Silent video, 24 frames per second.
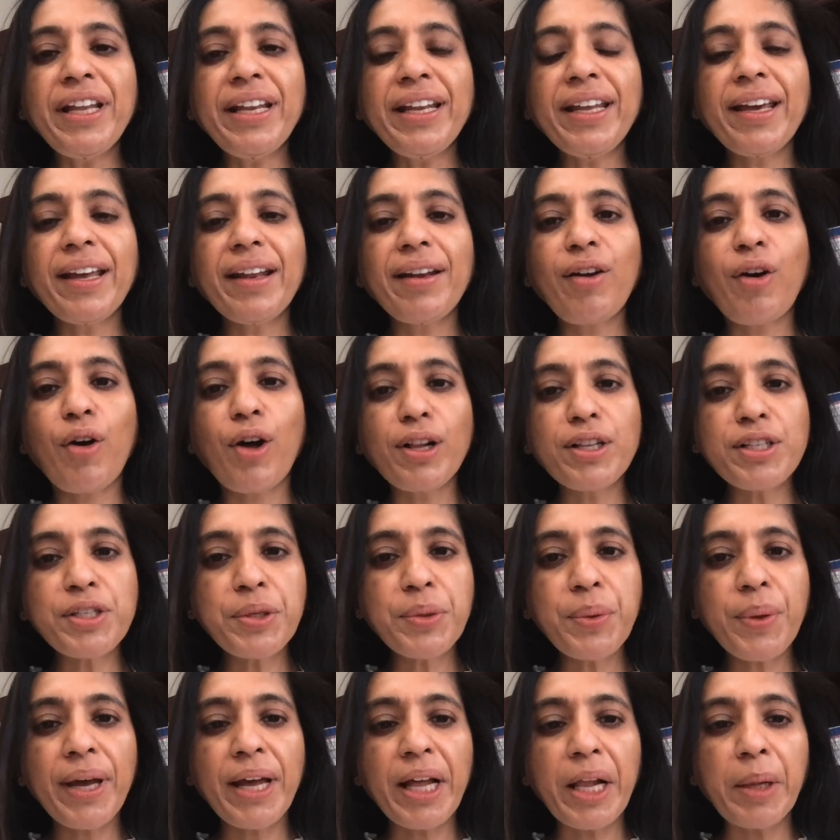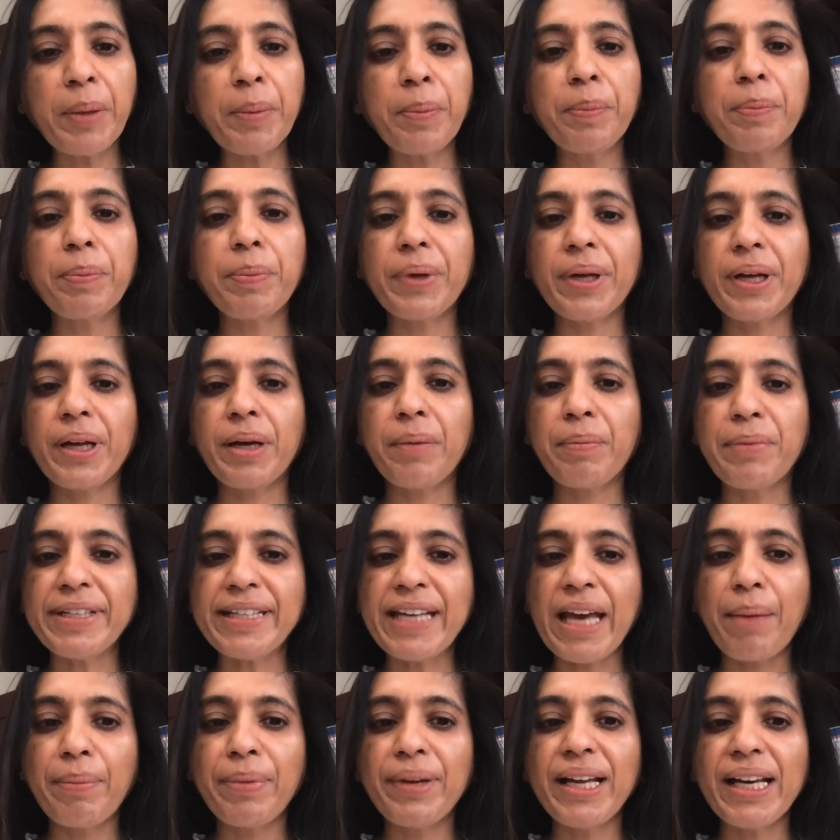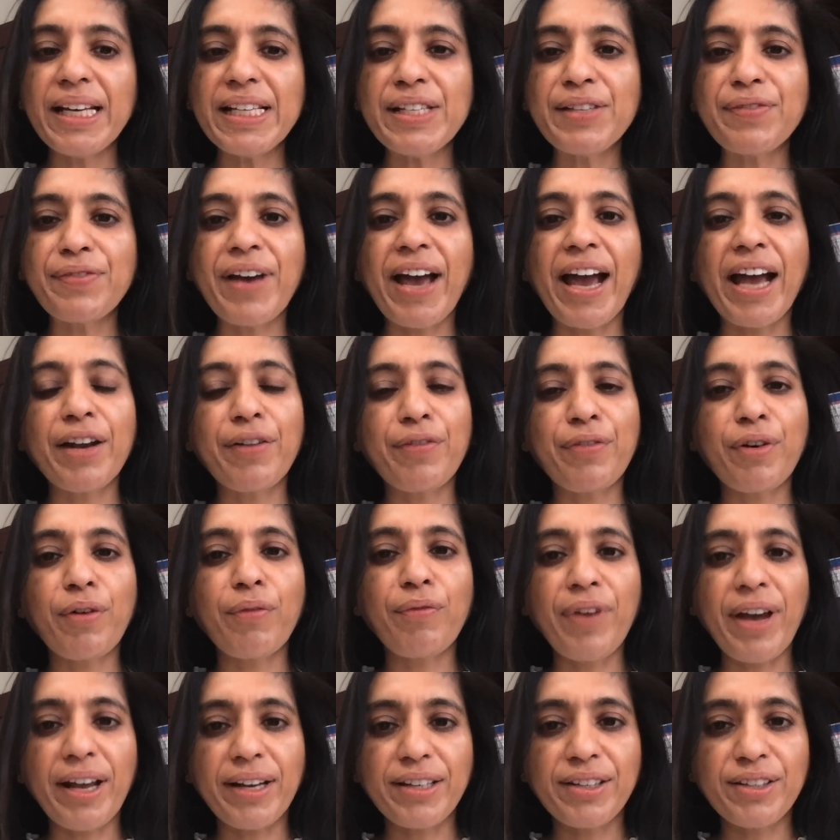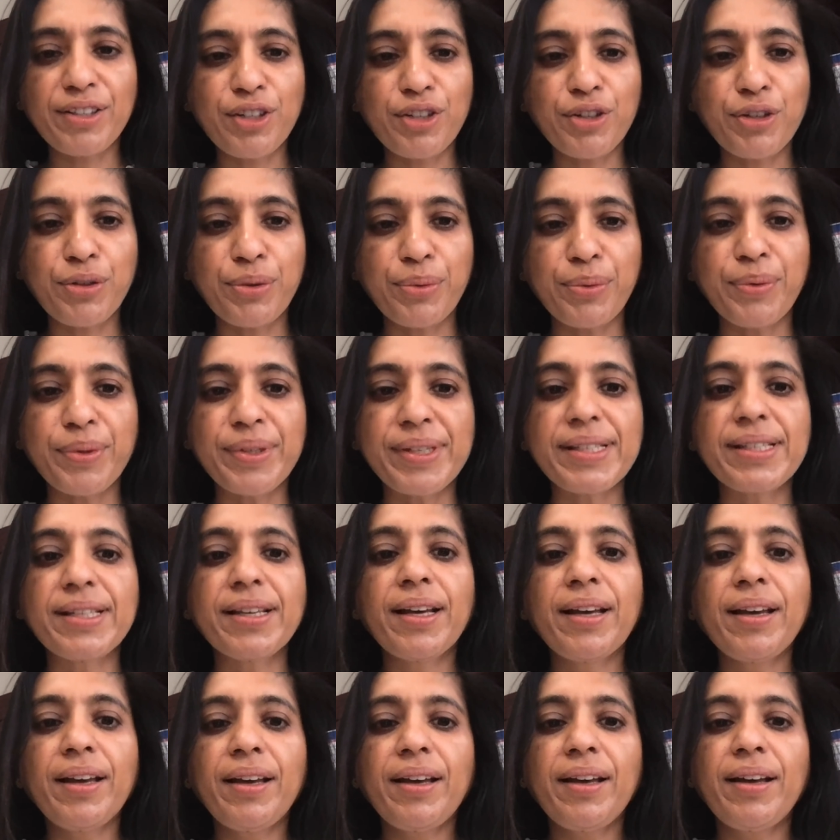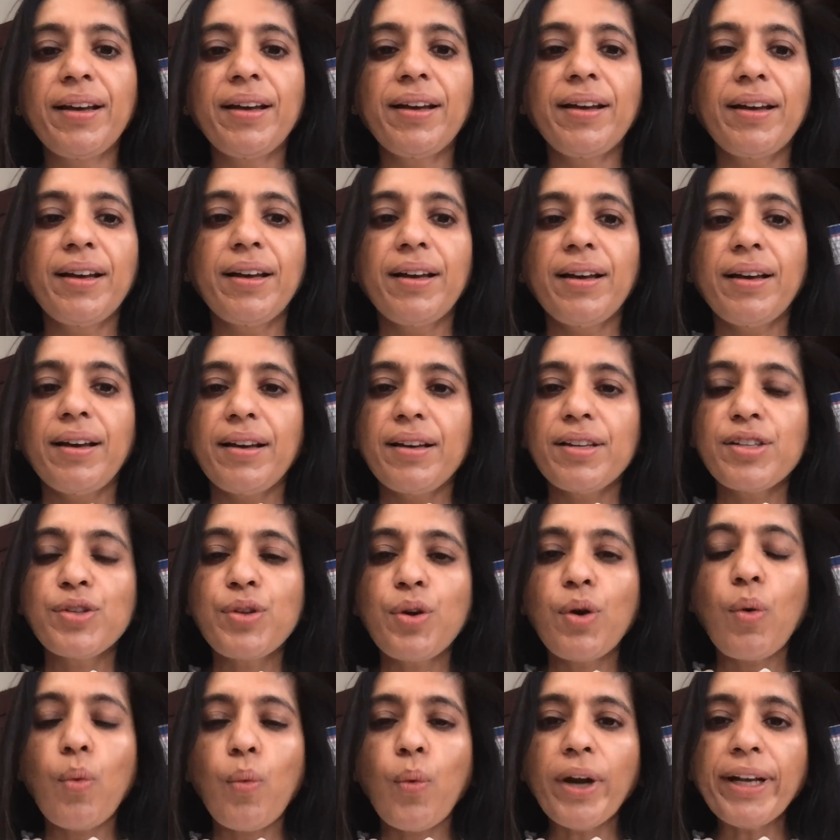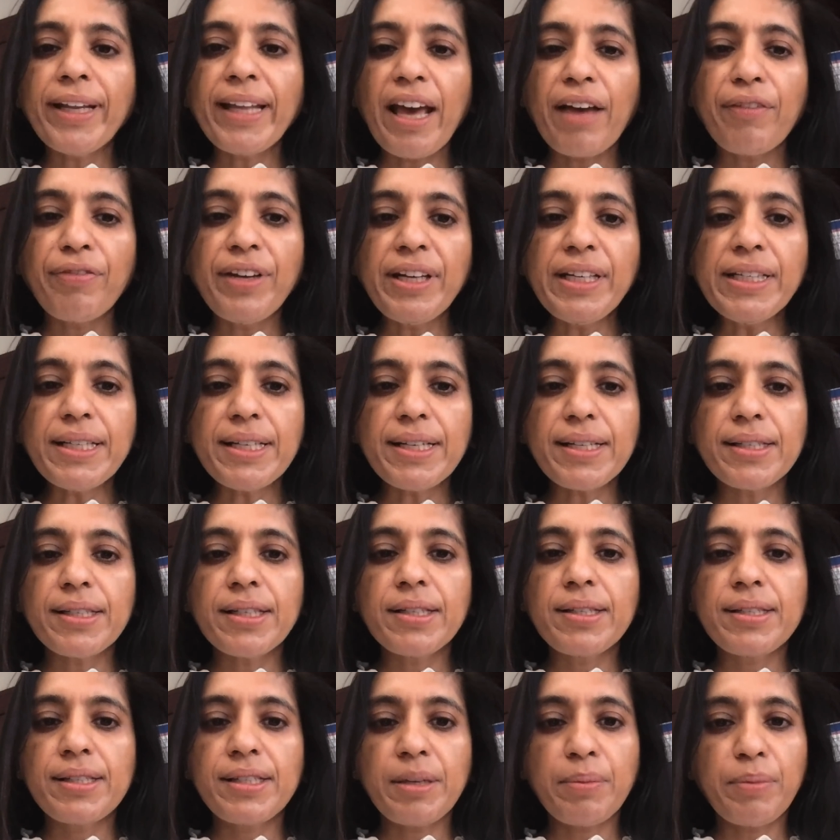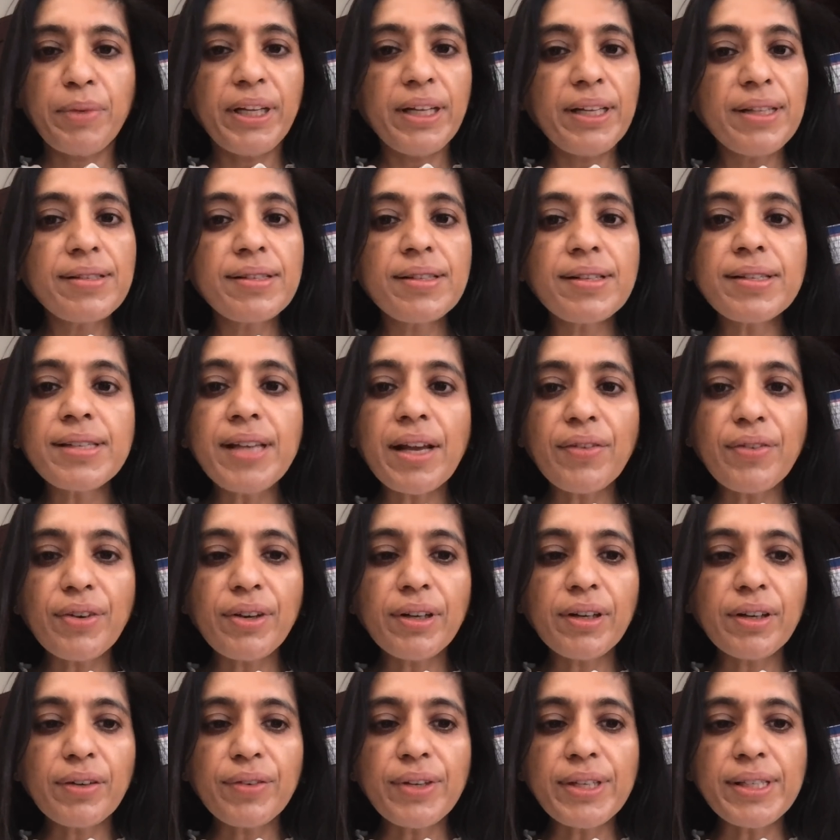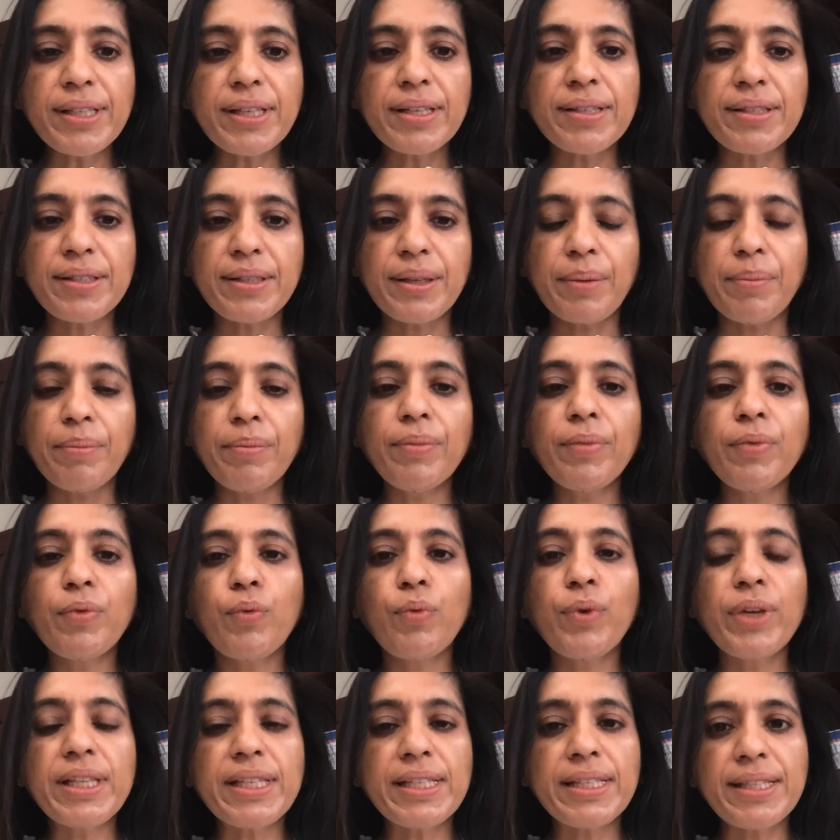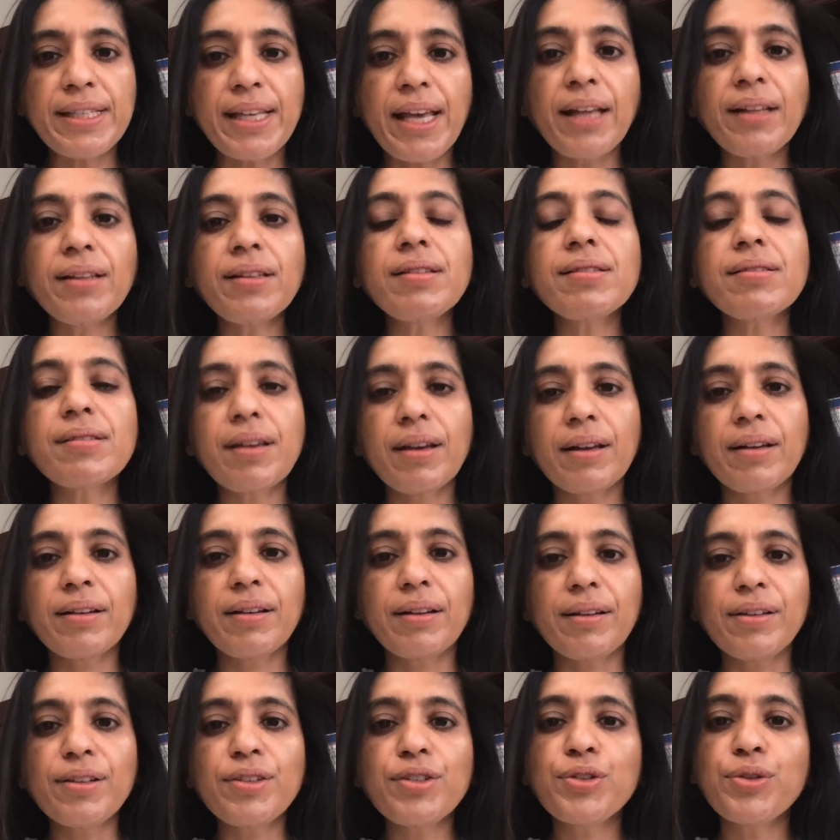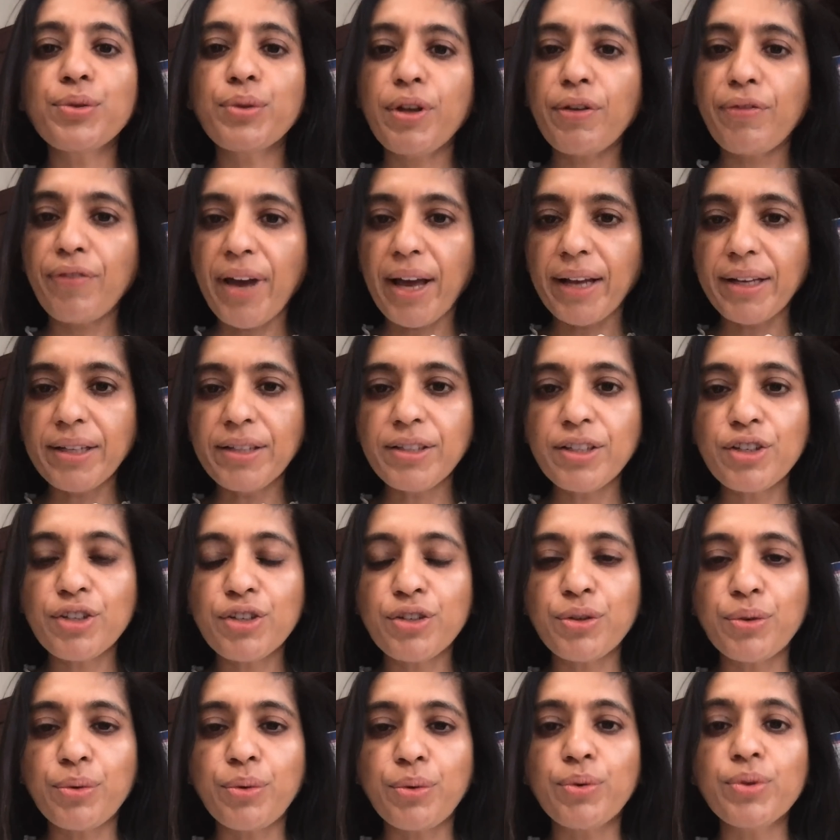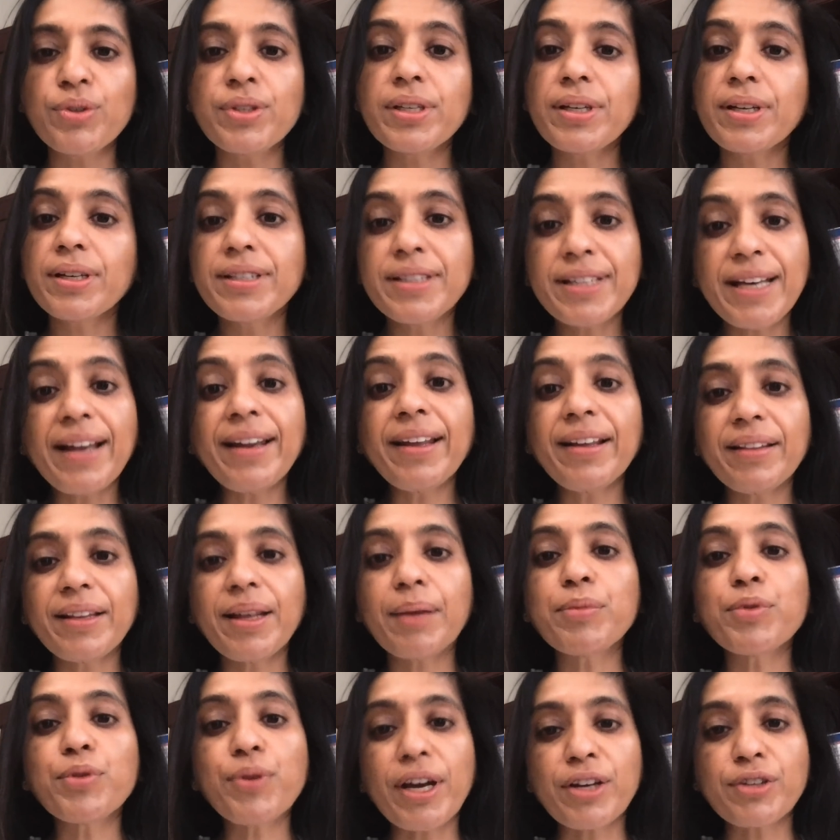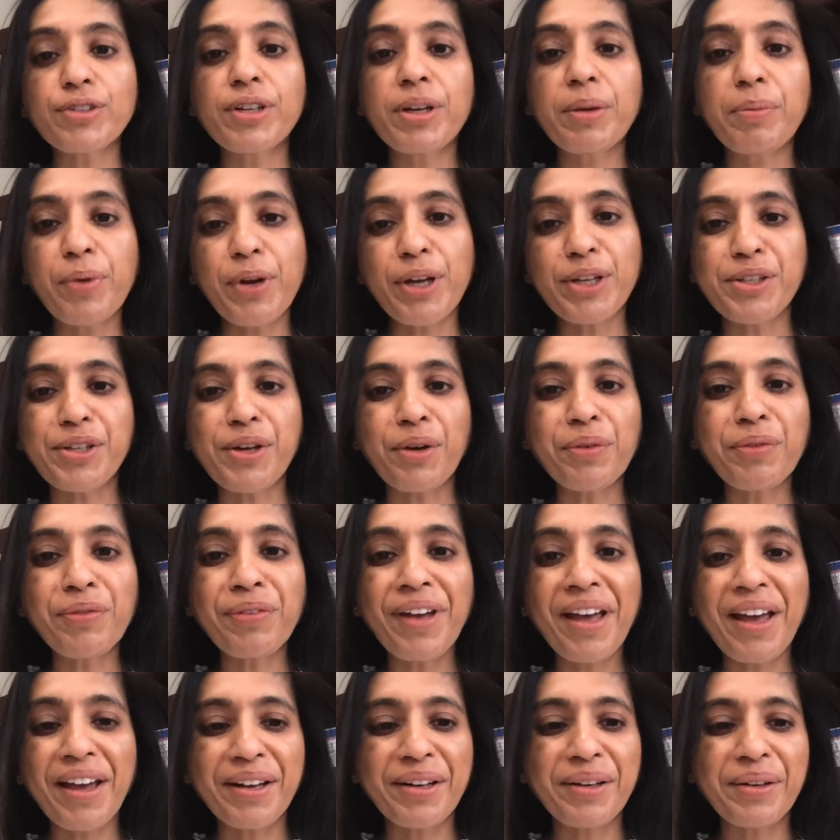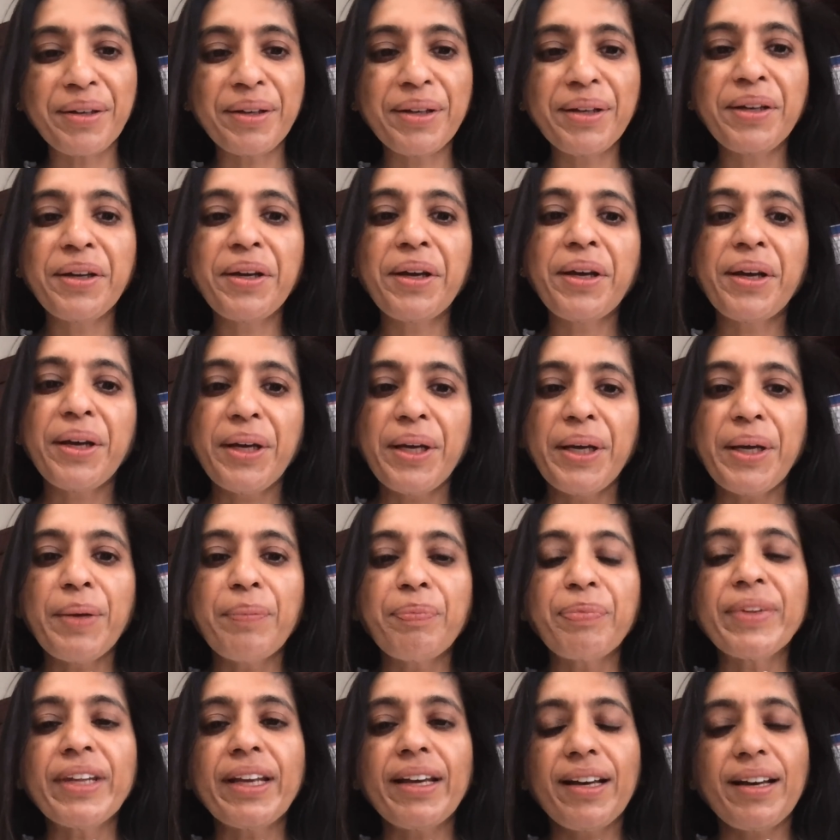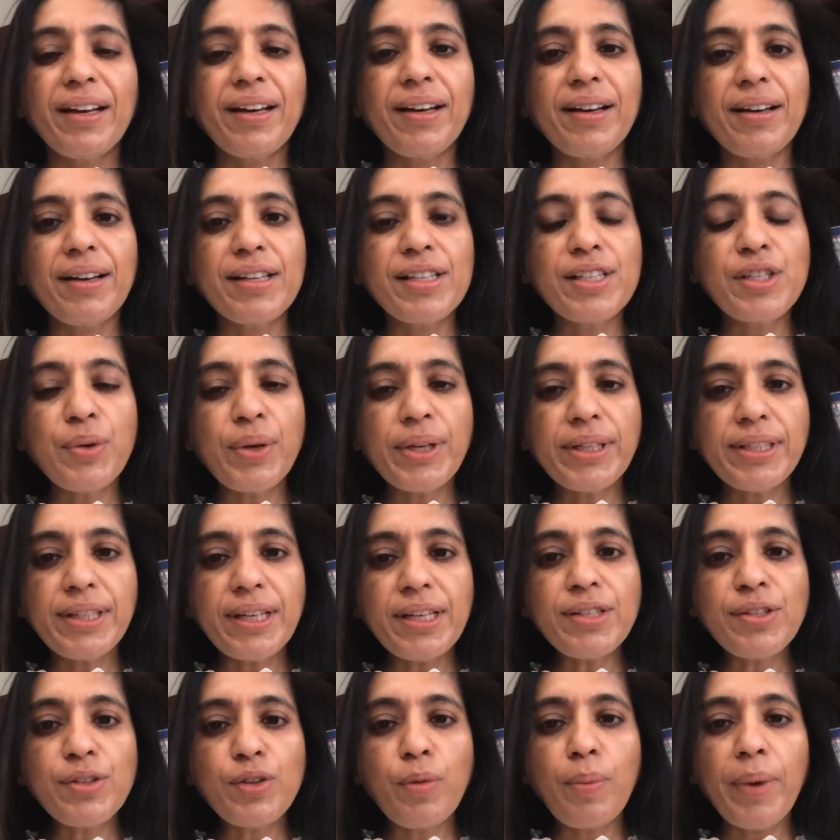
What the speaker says: can also help metabolize fat from fatty tissues. So what caffeine does, it stimulates the central nervous system, which sends signals to the fatty tissues, telling them to actually break down fat. So it does so by